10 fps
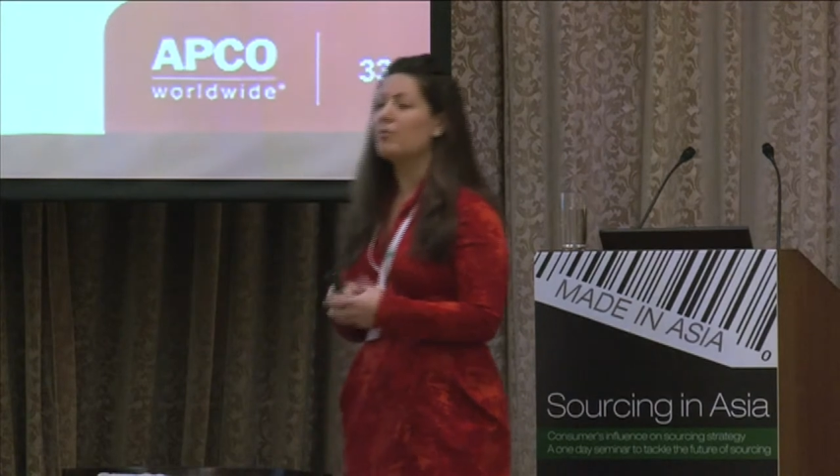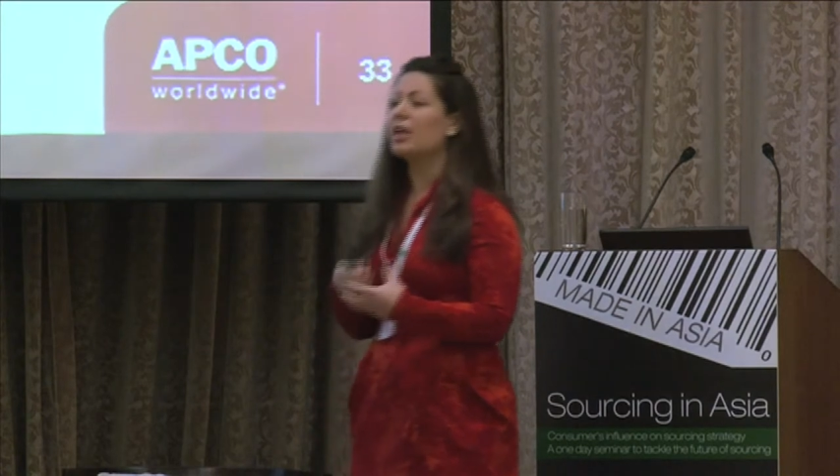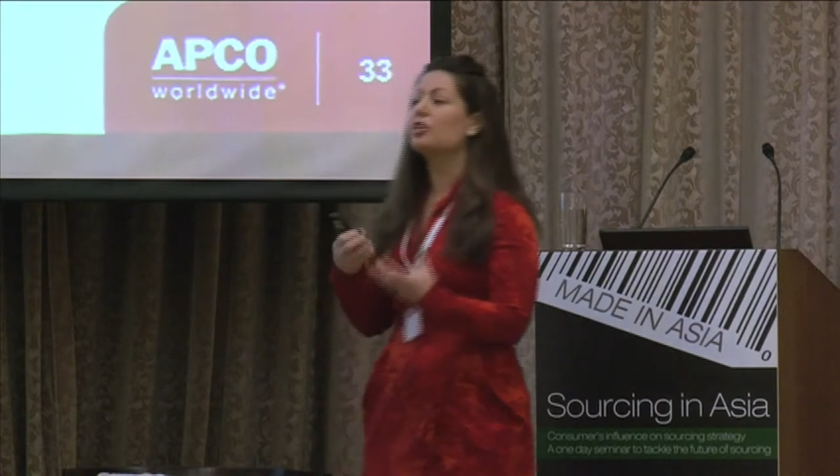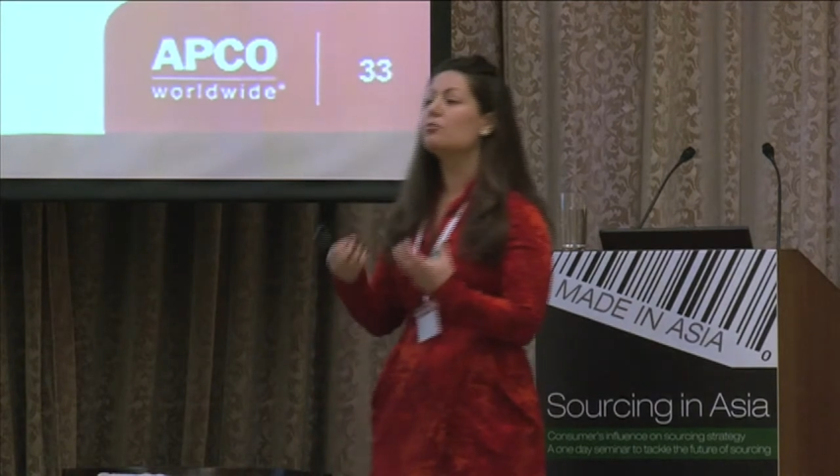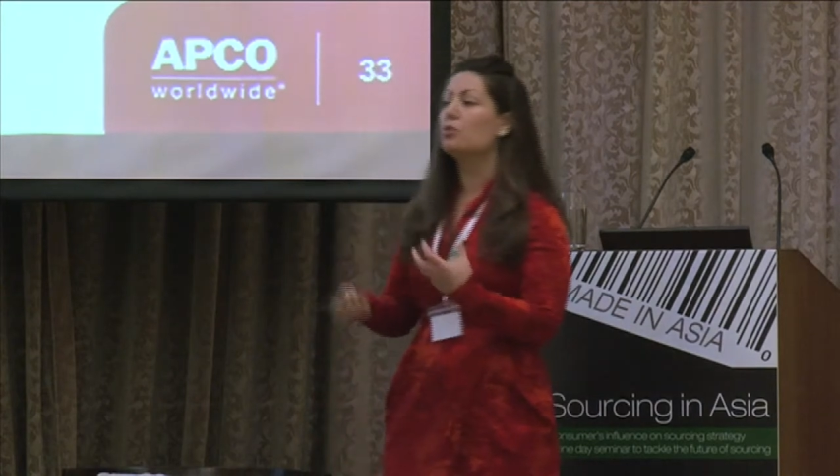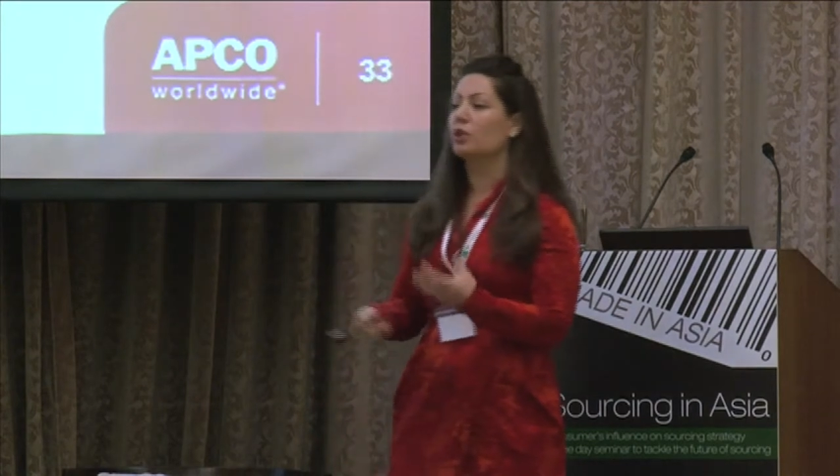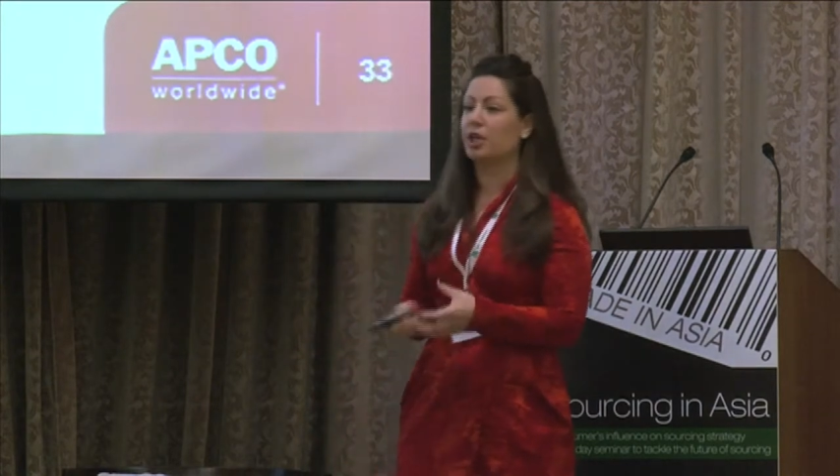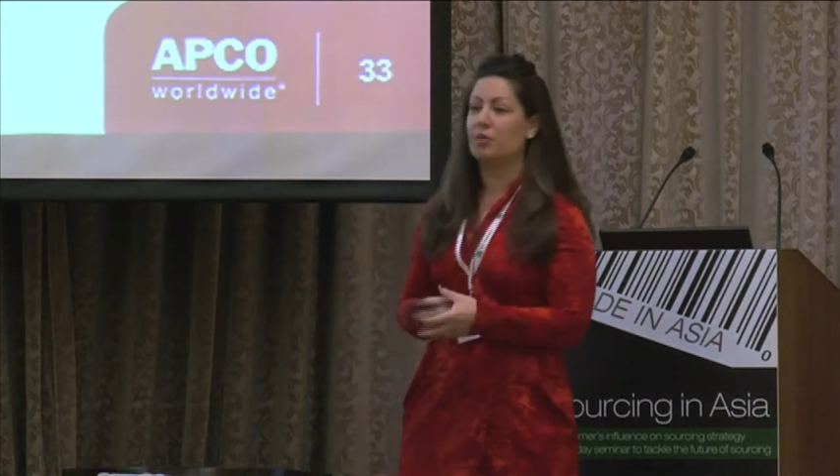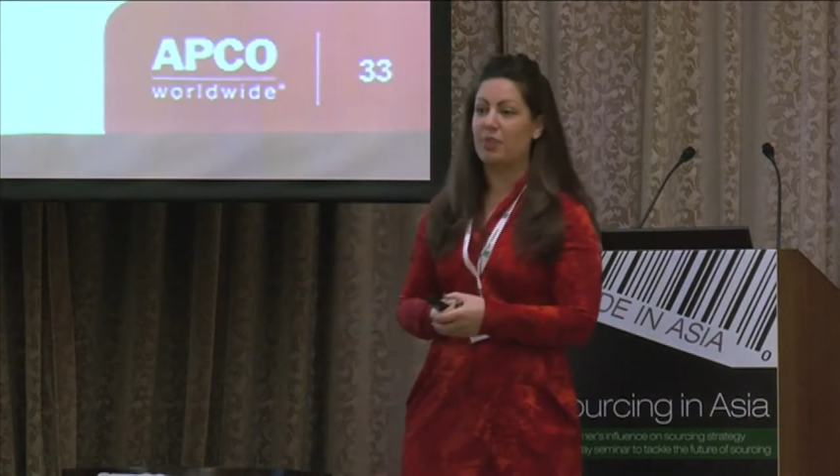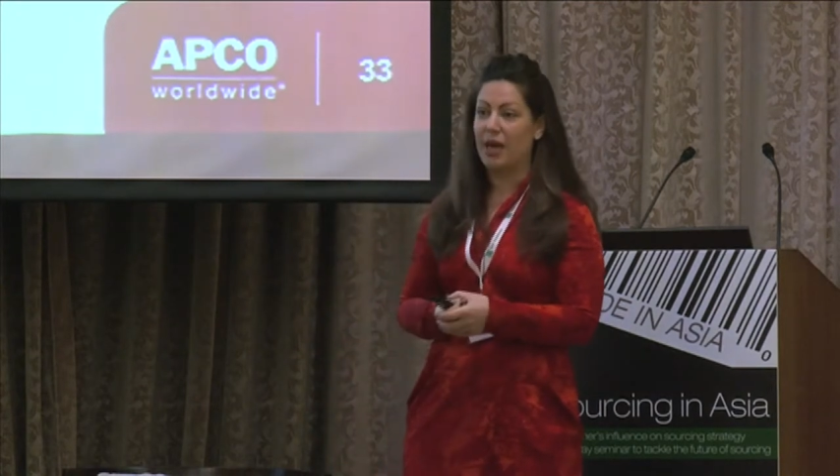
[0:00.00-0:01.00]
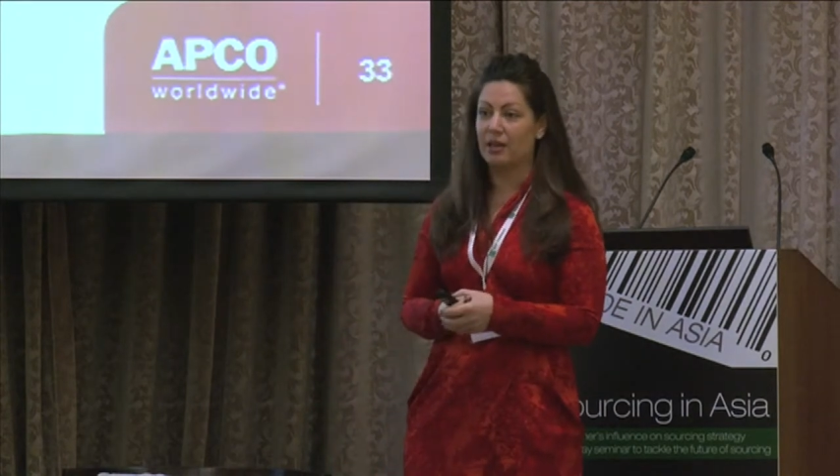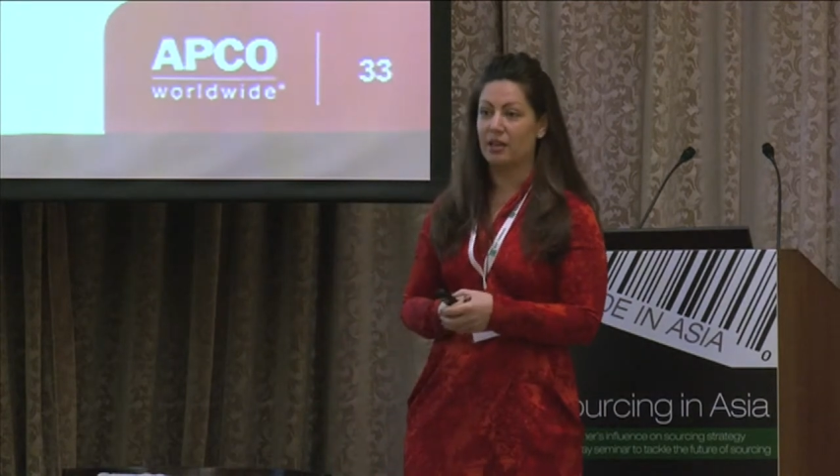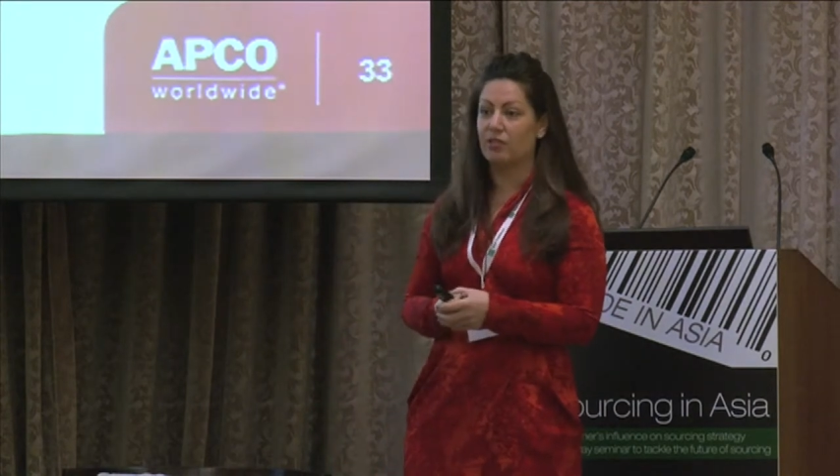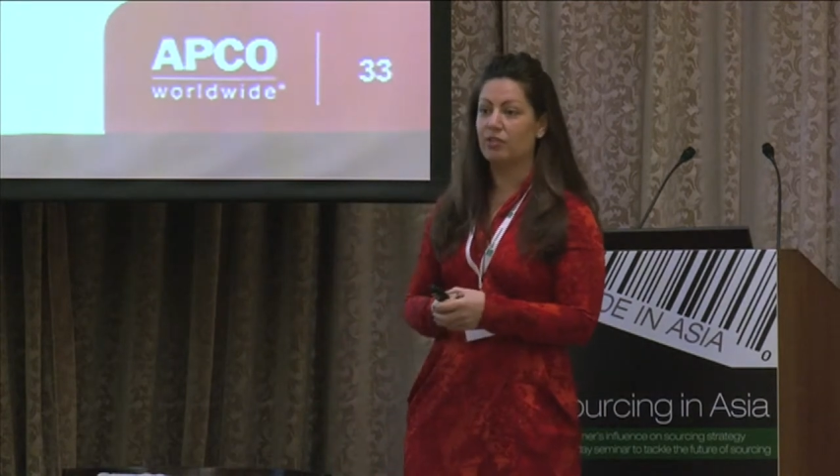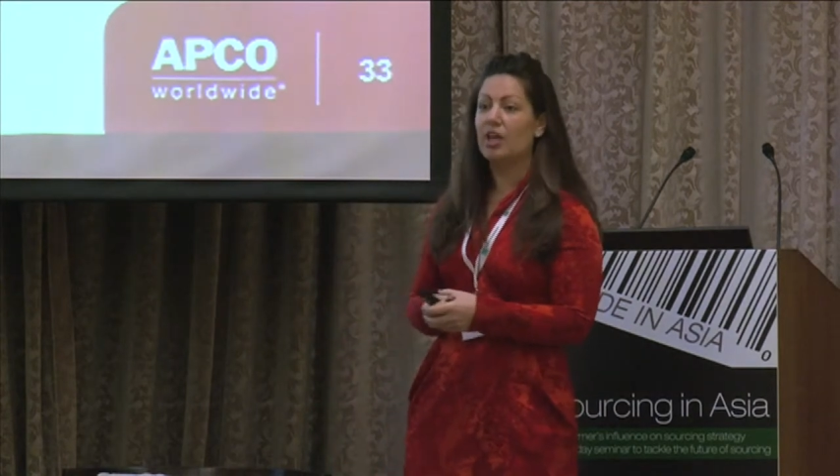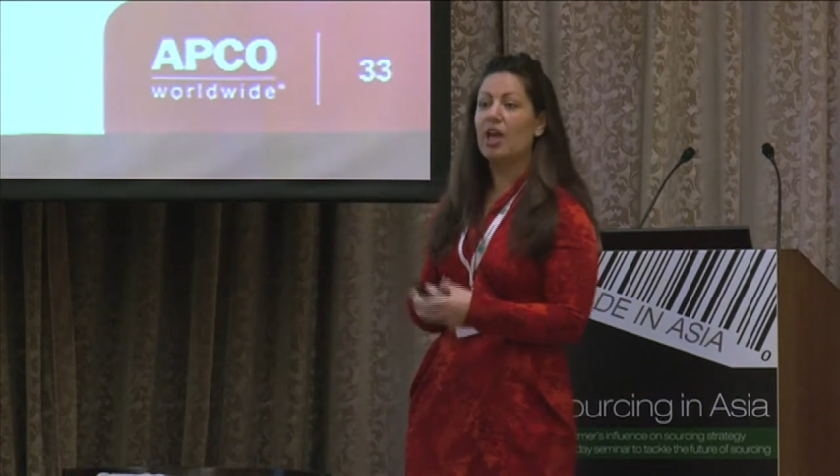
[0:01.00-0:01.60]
make them more competitive,